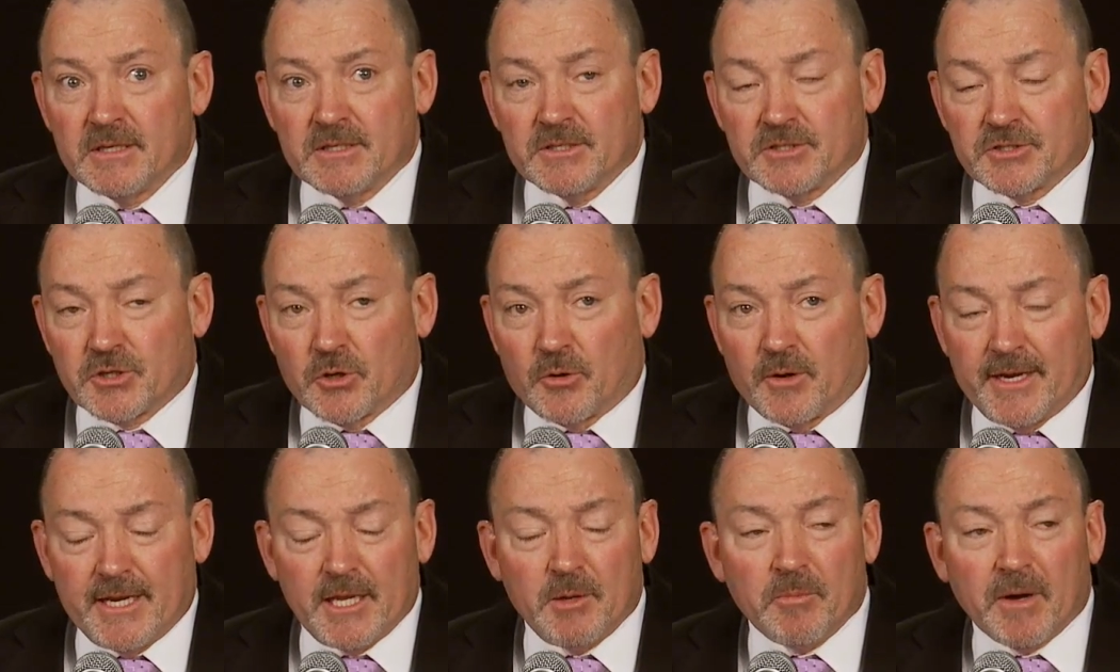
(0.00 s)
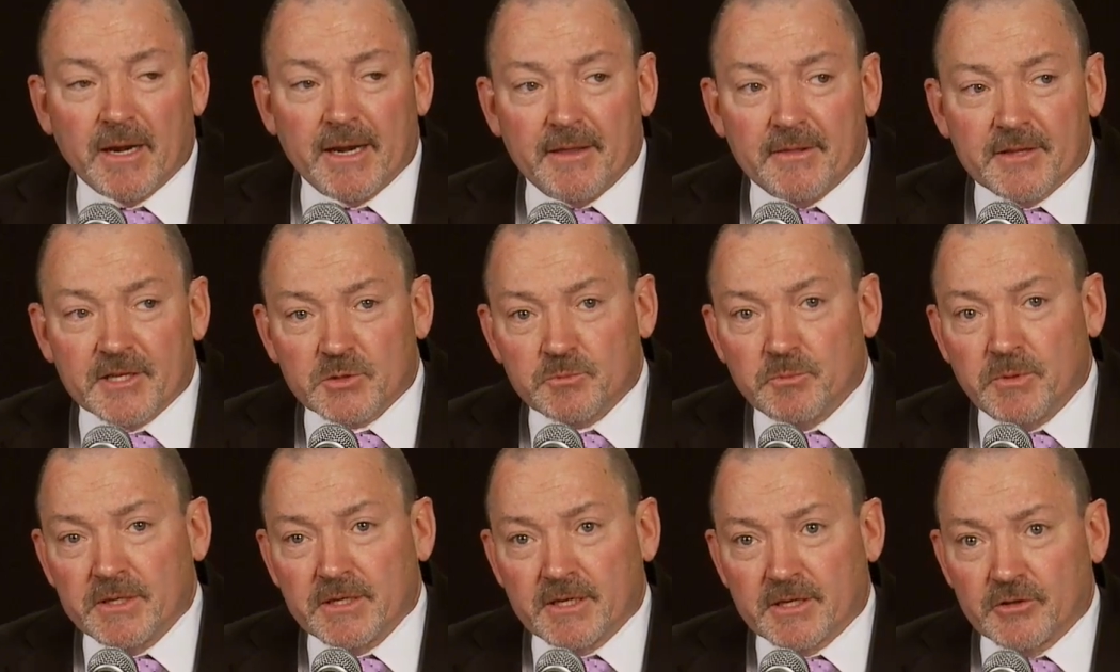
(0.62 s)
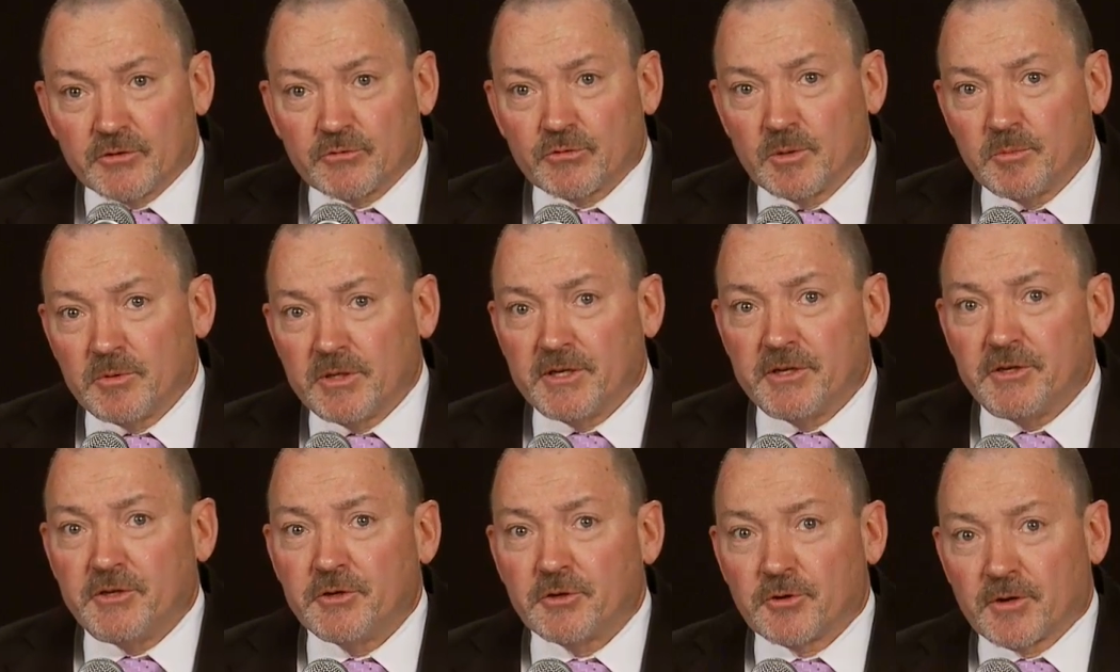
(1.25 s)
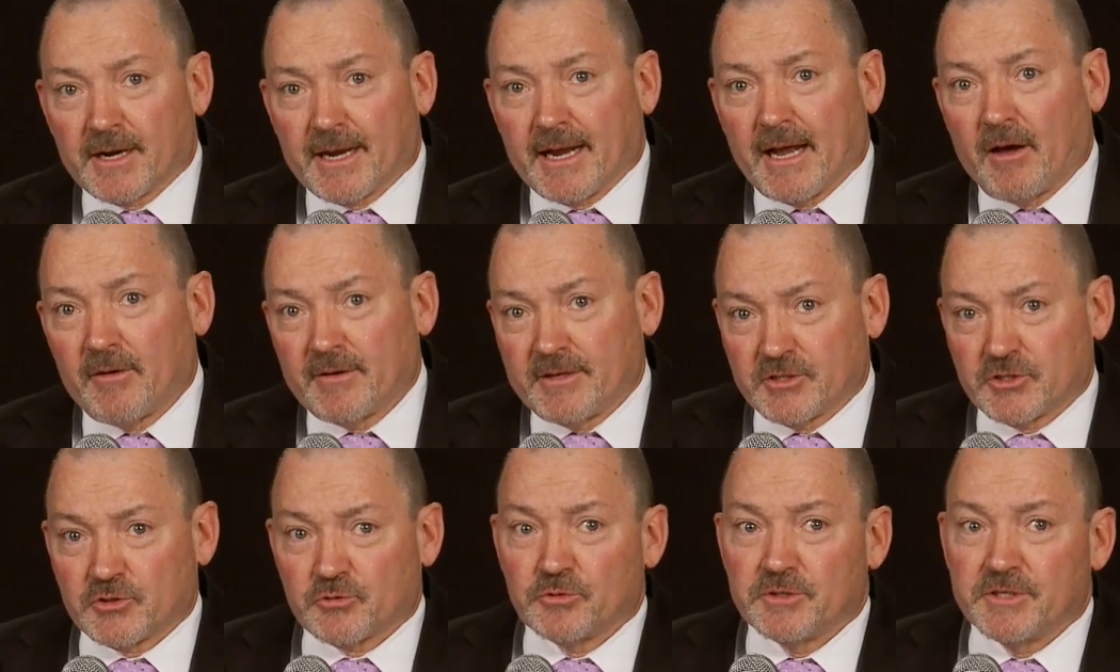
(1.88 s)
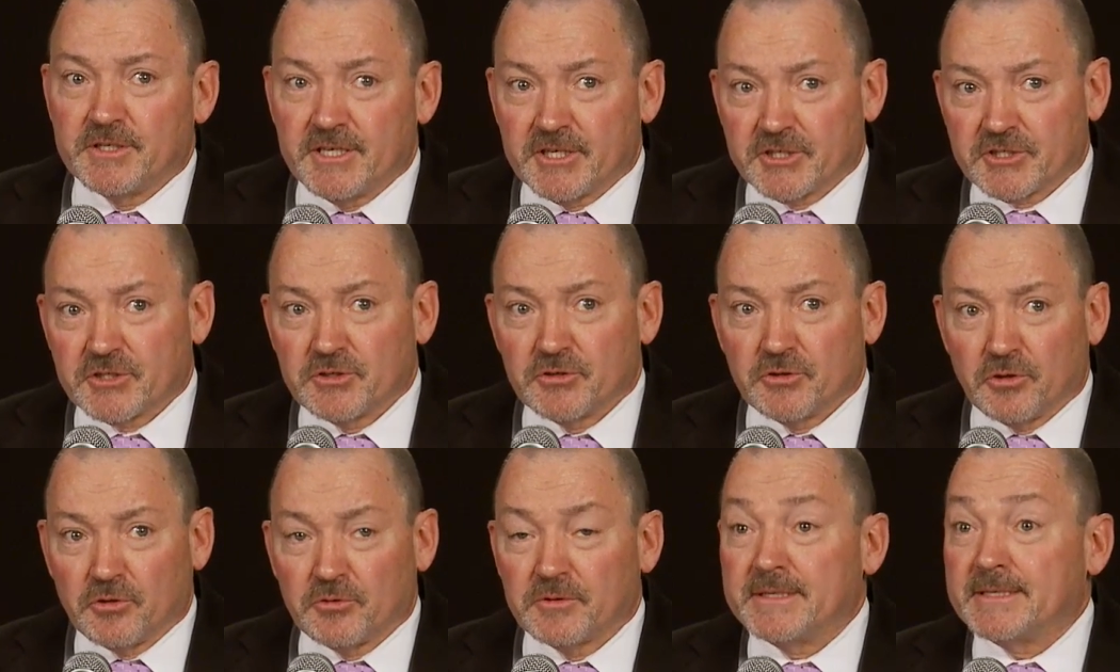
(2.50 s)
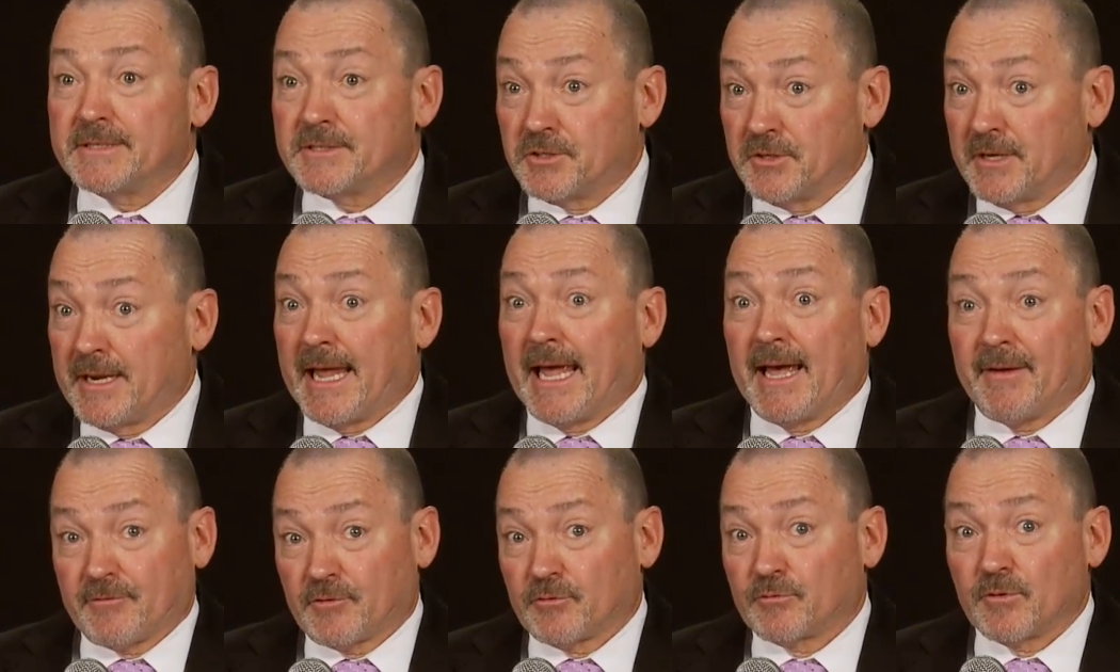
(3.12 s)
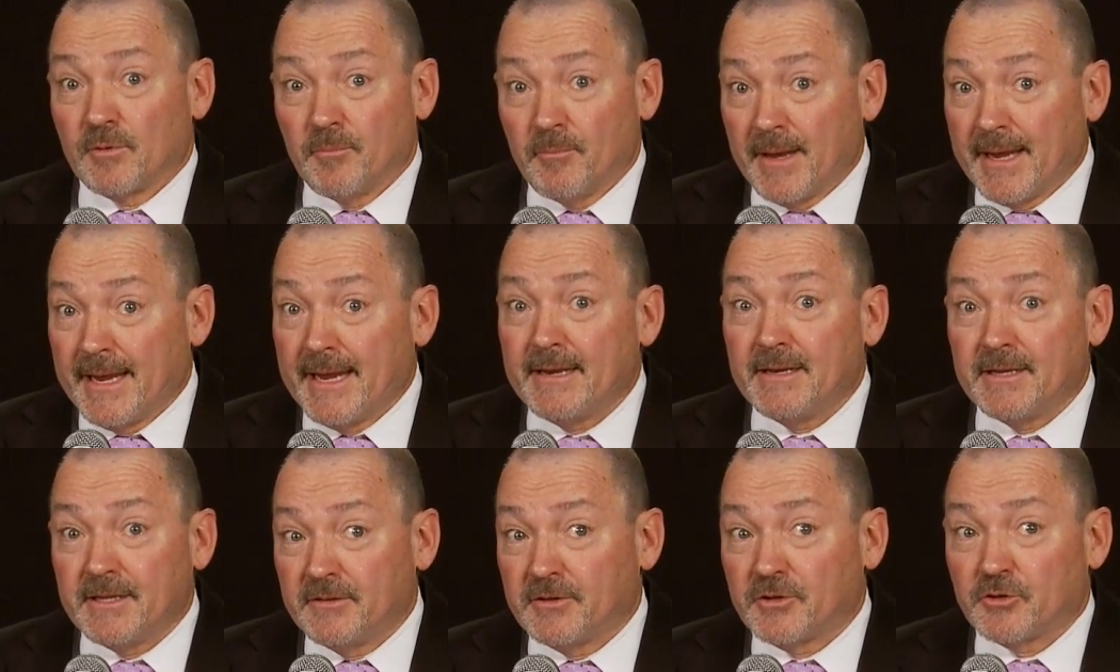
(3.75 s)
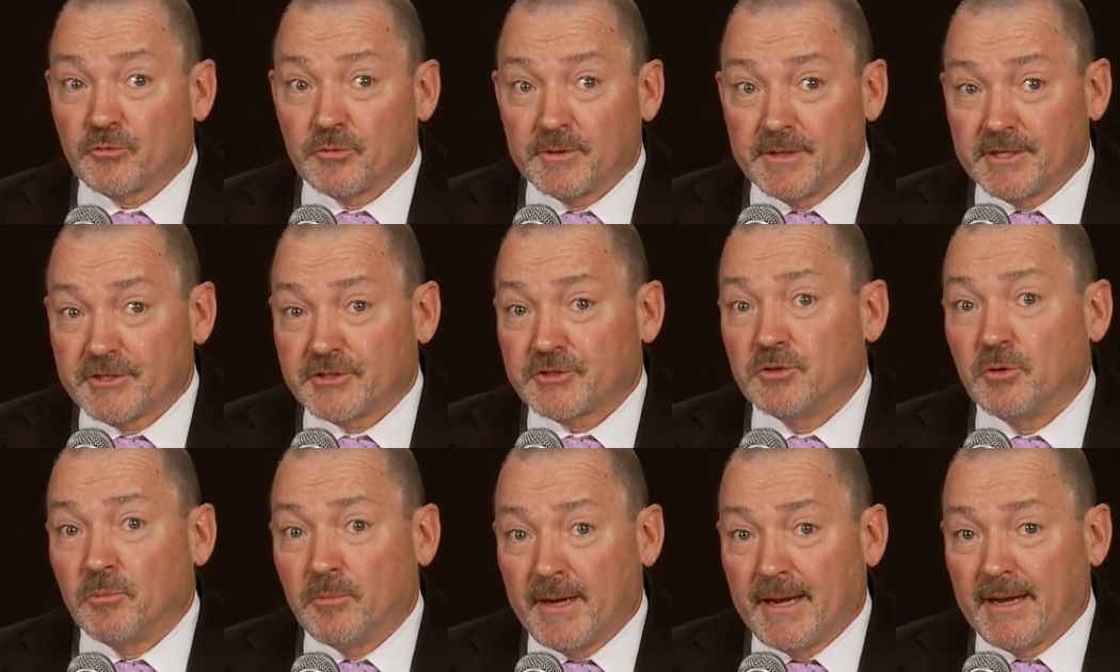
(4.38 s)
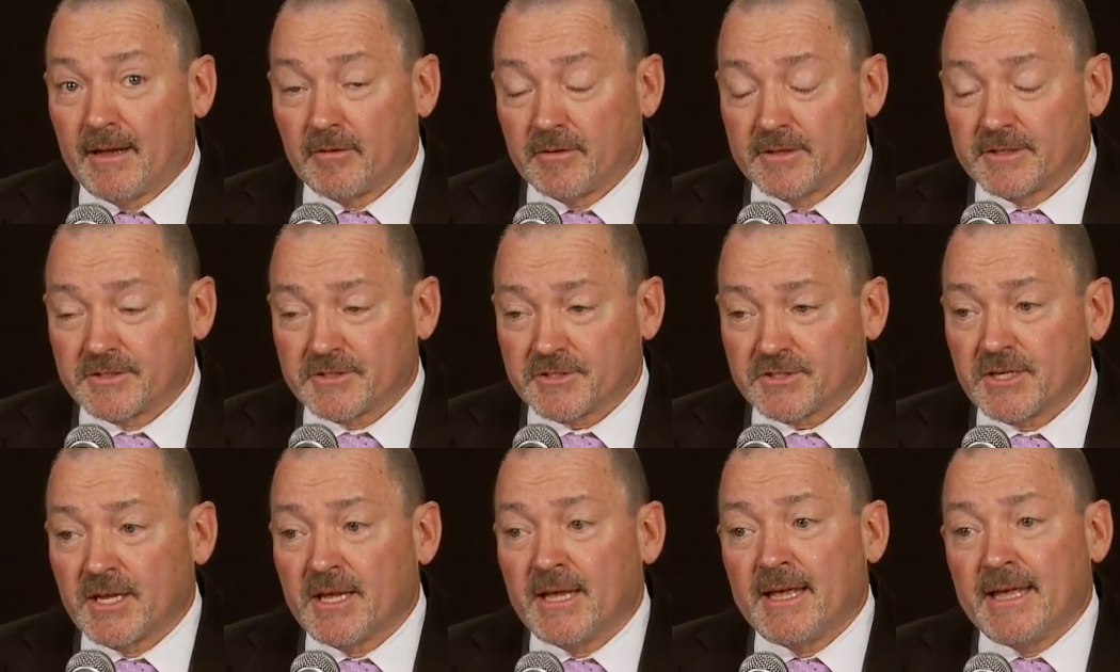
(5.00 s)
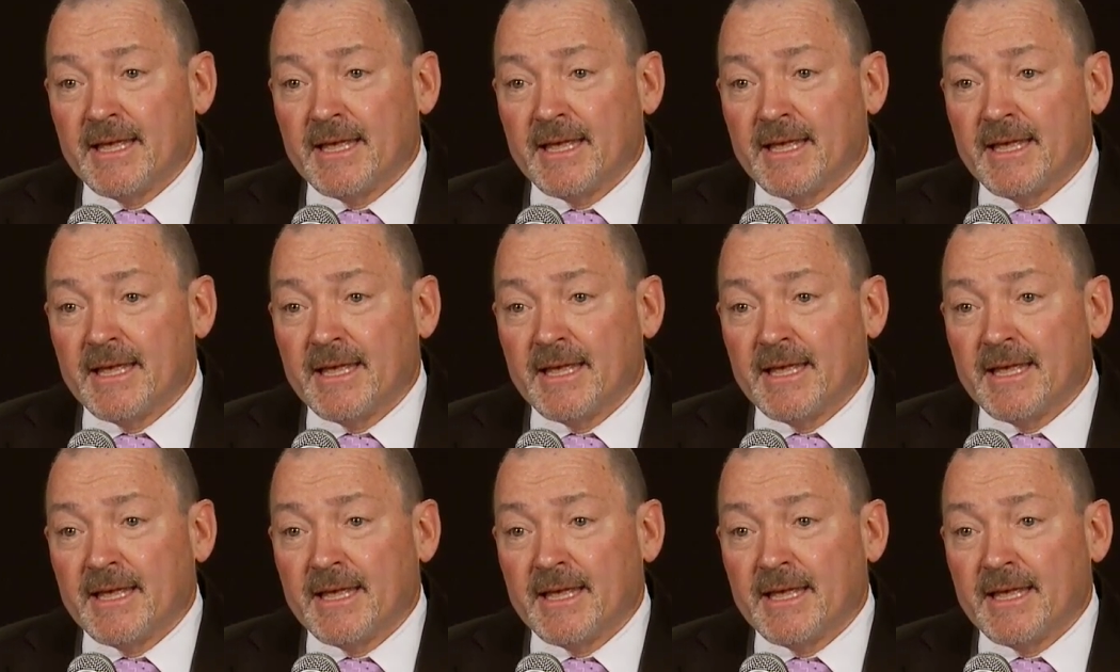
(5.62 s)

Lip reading: So any money that's been contributed to your account as traditional is going to have to remain in the traditional balance.